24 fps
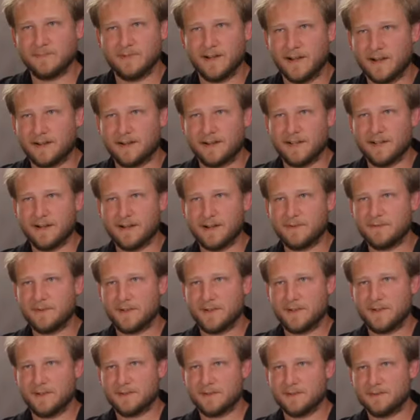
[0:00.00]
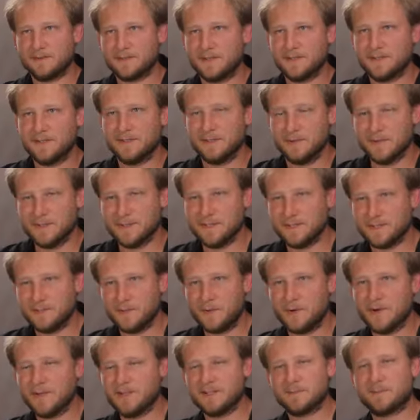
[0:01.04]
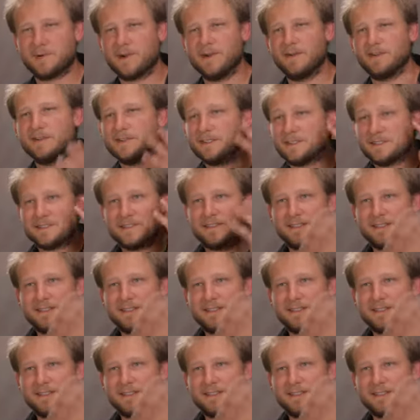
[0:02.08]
on again, off again girlfriend, who at this point is probably just,